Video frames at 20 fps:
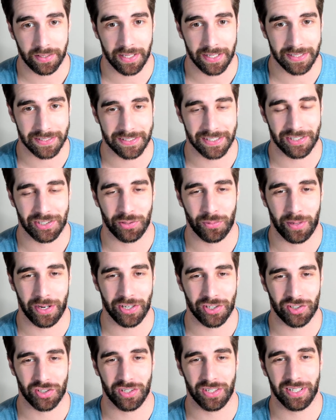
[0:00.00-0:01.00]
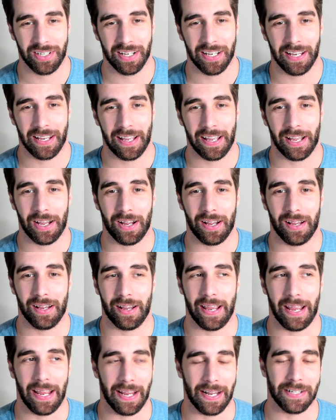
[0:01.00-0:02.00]
in a situation,
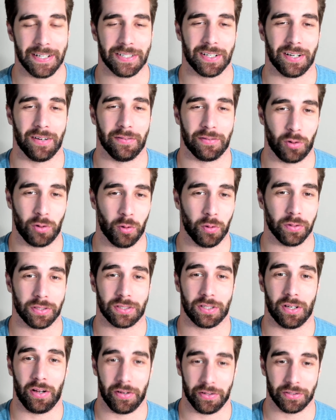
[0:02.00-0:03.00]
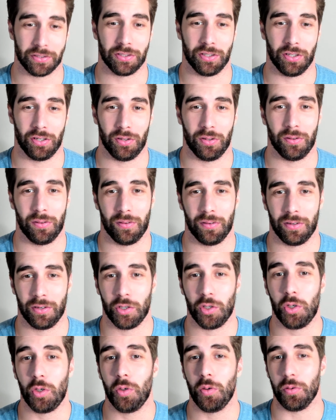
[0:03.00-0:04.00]
and of course also
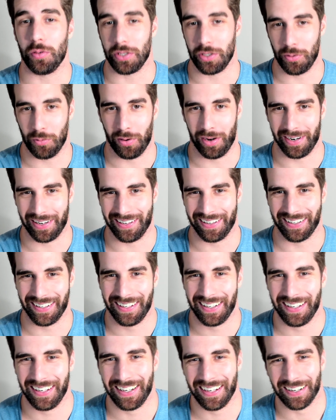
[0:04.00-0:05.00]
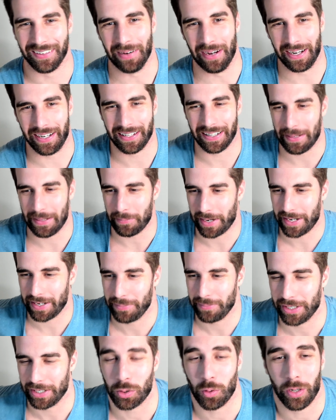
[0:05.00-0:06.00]
who you wanted, right? That might have
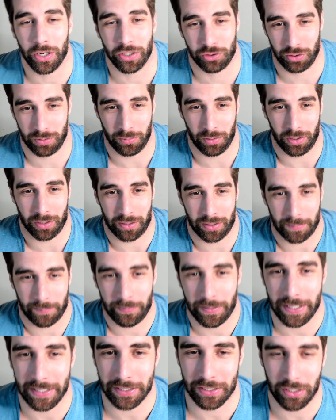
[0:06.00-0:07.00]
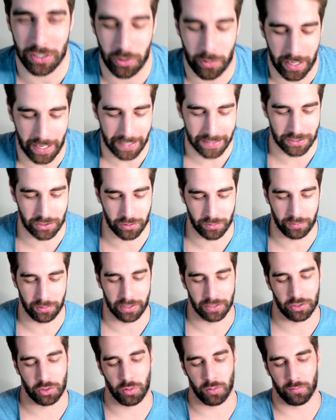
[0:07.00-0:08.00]
been a question mark. And so you had to, with the
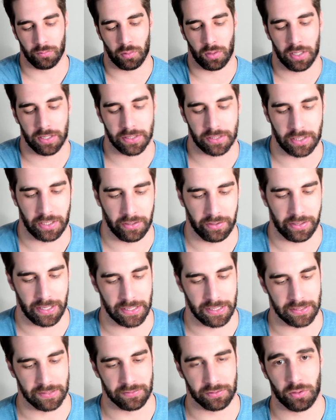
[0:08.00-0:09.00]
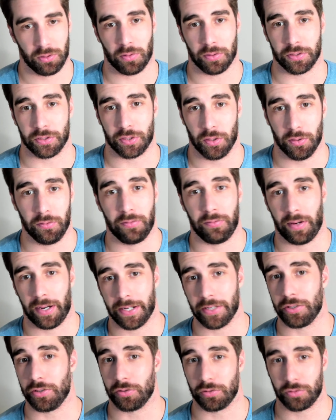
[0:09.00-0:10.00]
Two of Wands here and the Ace of Swords, go
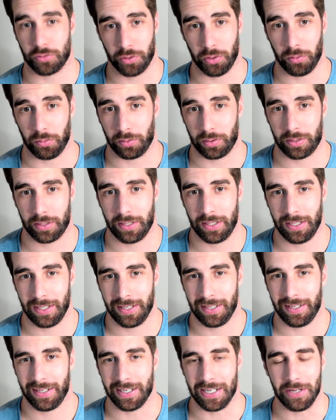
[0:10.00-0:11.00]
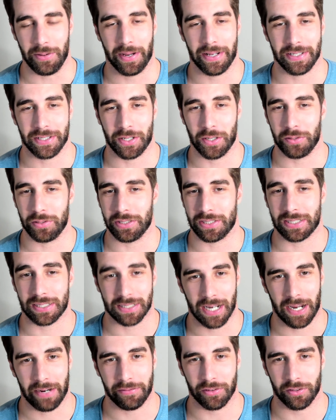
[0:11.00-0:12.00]
find your truth. You had to go
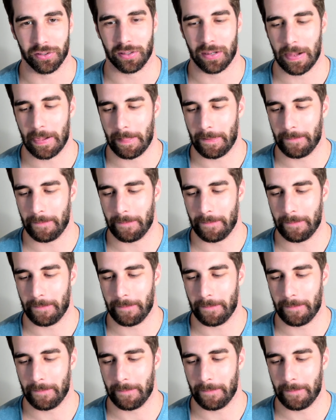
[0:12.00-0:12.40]
discover